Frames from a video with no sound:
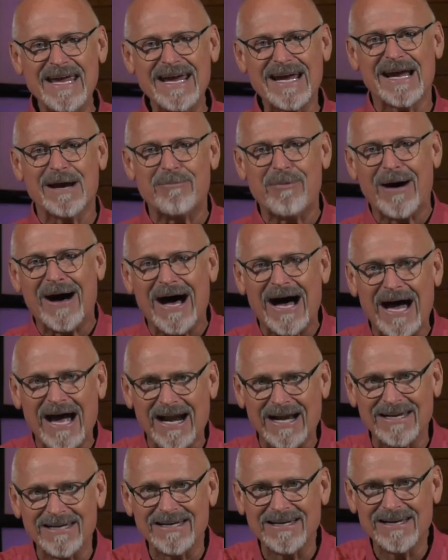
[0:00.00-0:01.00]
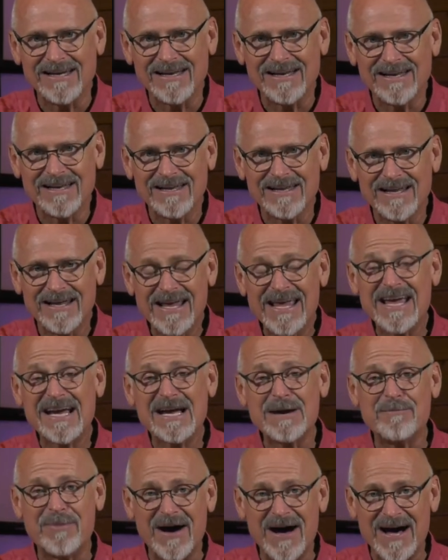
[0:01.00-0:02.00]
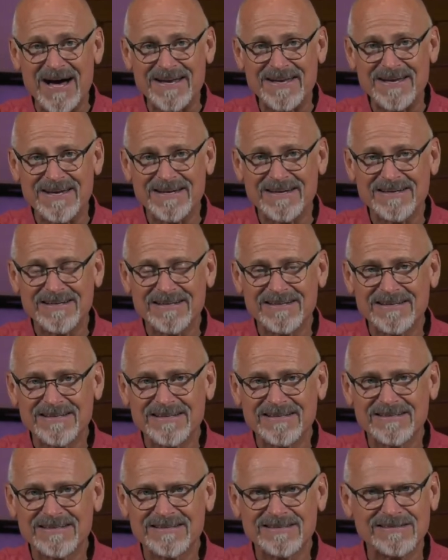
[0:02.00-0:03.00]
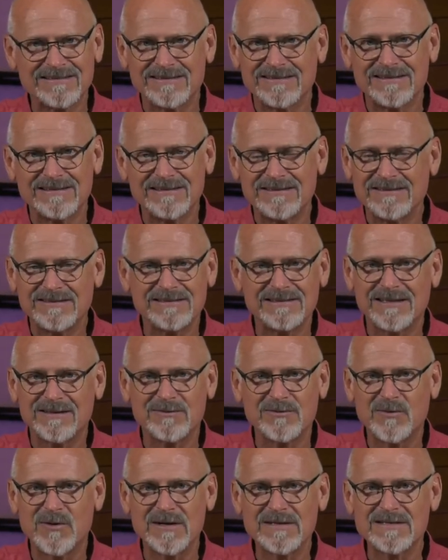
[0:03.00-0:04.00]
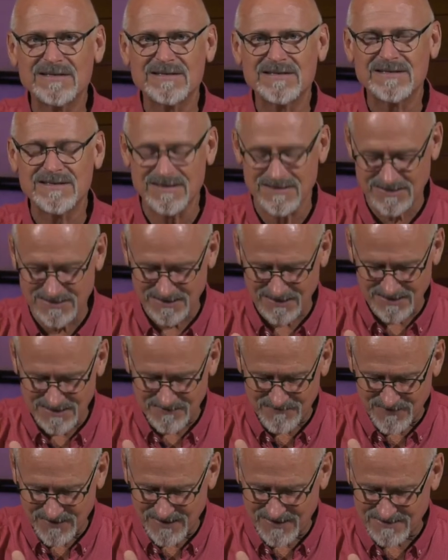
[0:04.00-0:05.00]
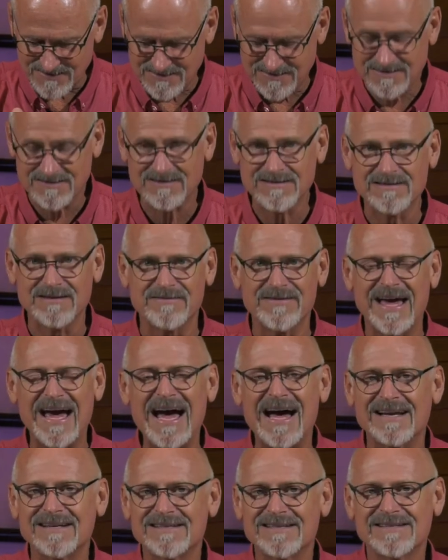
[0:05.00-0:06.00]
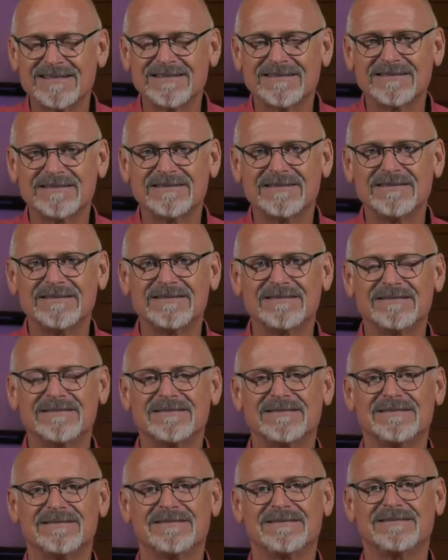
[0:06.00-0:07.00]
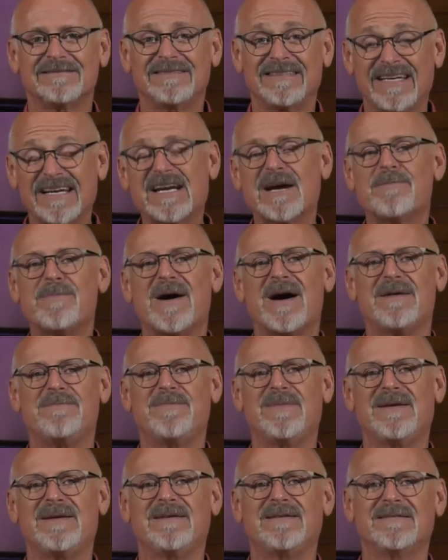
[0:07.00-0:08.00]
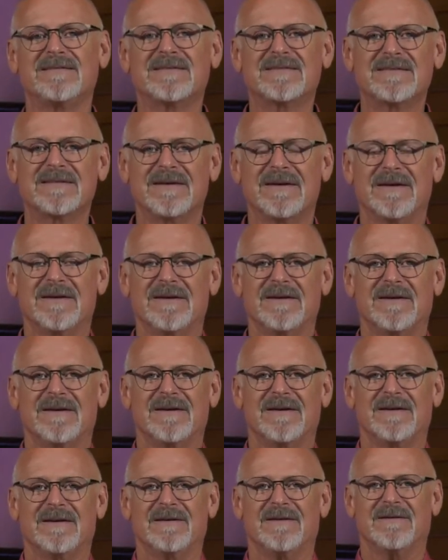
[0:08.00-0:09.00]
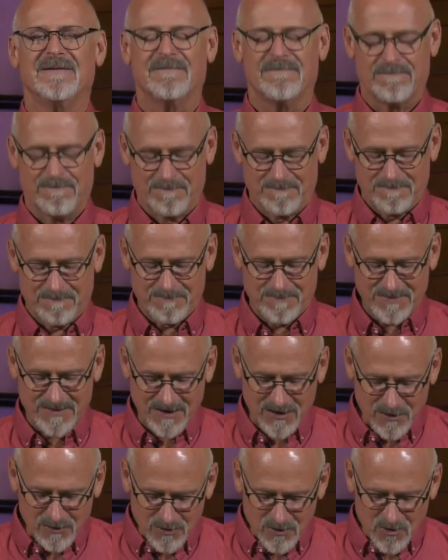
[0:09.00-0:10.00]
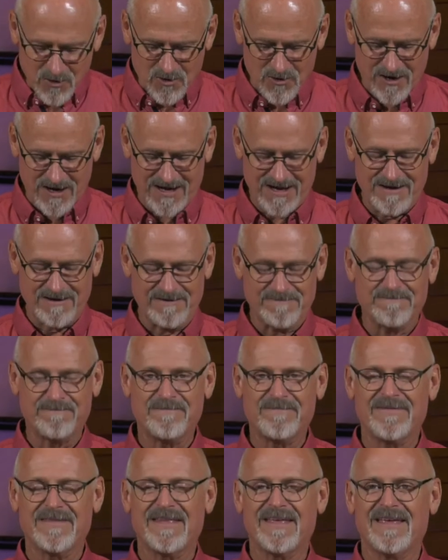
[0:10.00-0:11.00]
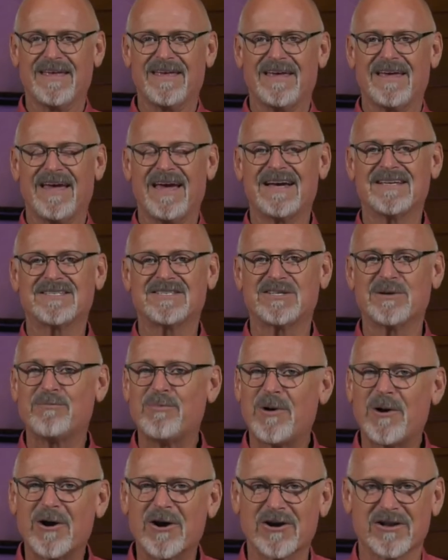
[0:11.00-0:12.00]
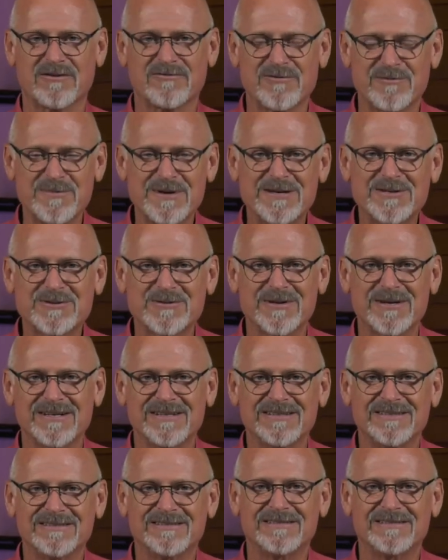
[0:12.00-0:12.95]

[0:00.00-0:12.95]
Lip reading: Ichabod. Ichabod. You say, well, what's the significance of that? Ichabod means the glory has departed from Israel.